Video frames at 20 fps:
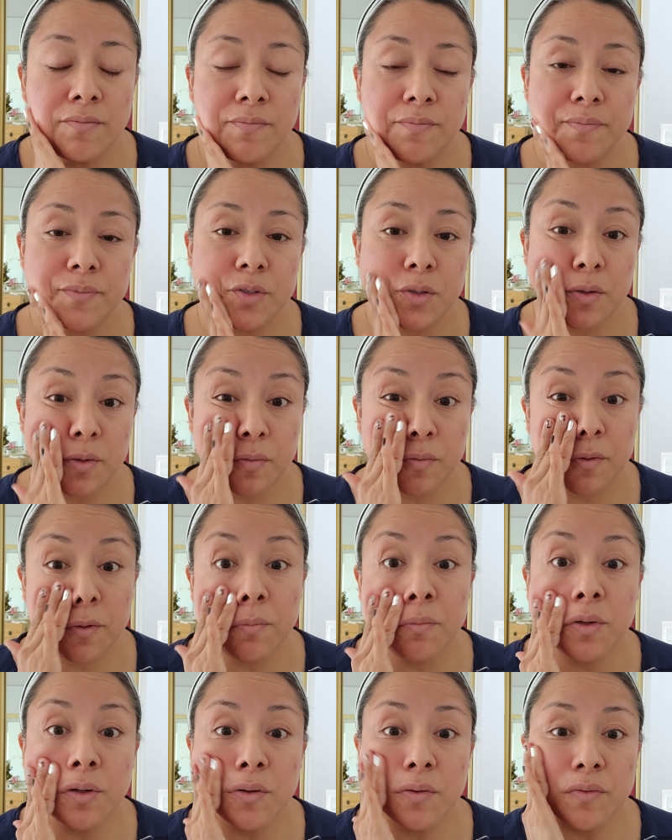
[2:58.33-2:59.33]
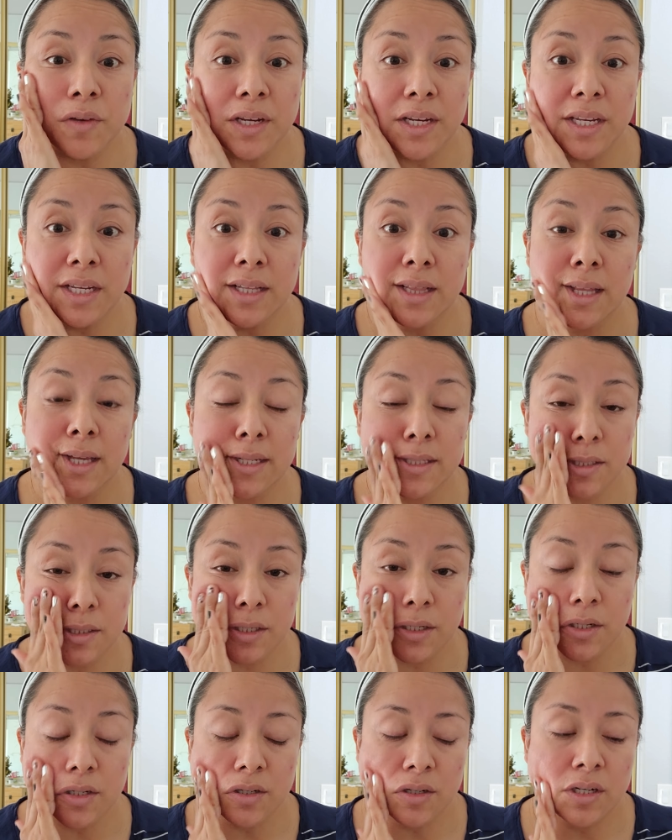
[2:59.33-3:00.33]
sort of remove any
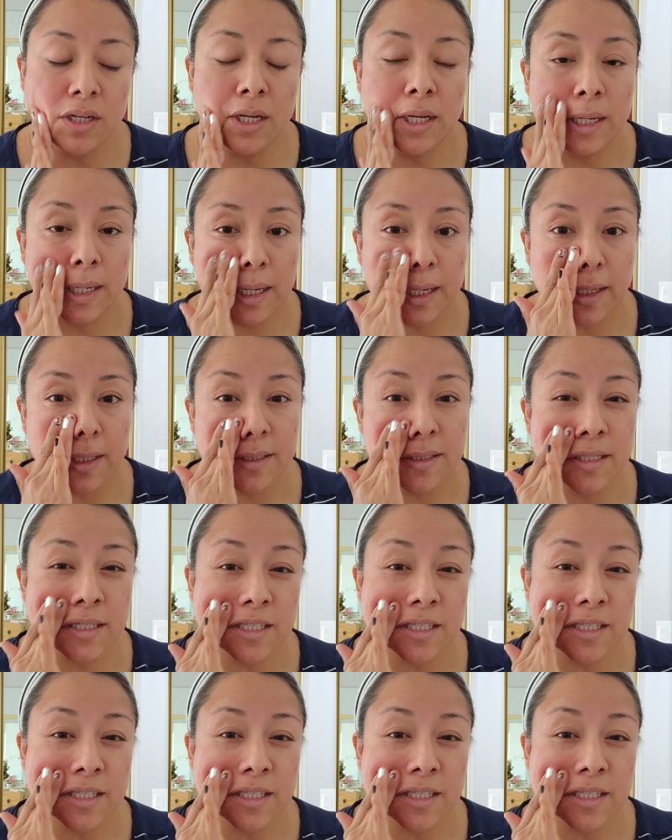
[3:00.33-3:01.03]
cleanser. And it's